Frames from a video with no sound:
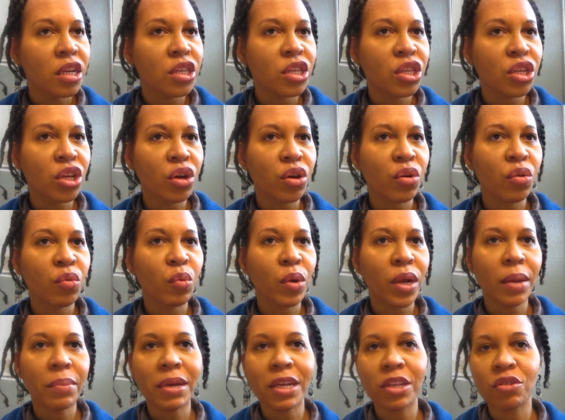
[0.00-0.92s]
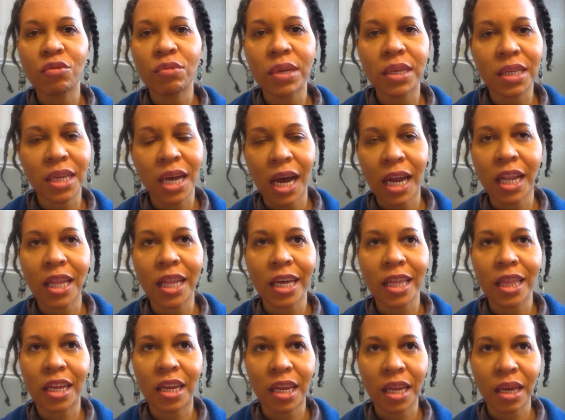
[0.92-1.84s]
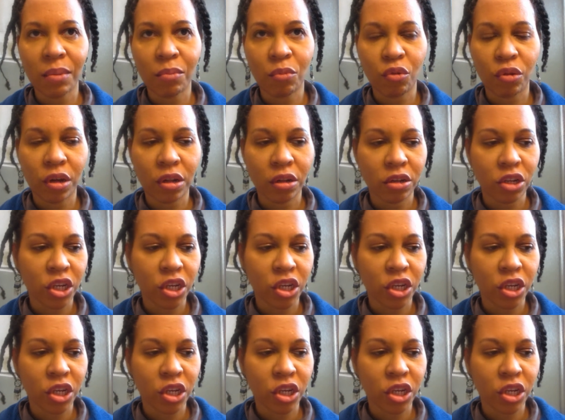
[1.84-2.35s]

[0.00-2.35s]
So what I may do is kind of like the neem oil